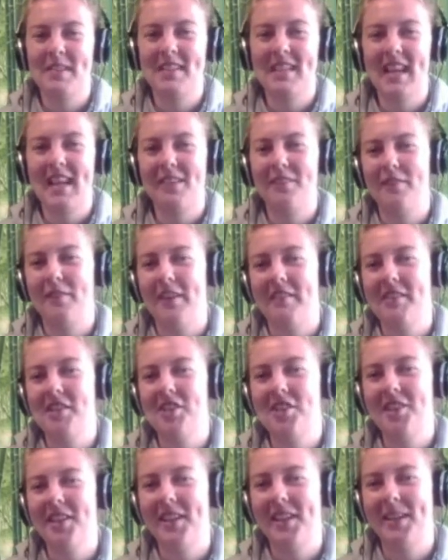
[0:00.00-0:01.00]
getting very
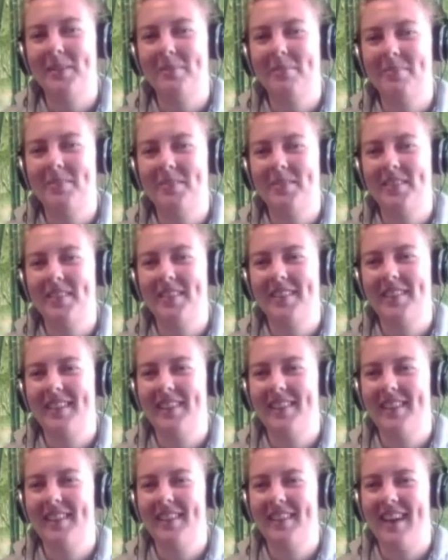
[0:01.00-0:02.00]
cheap,
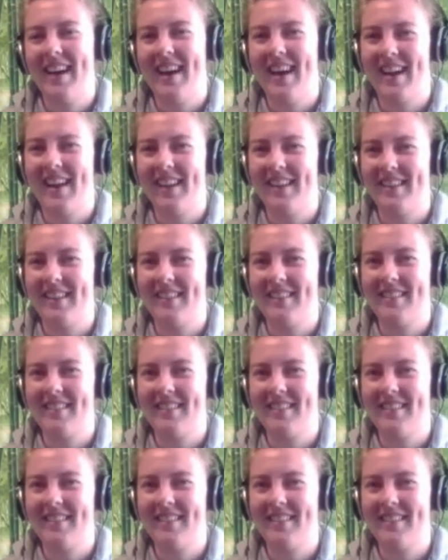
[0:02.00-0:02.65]
and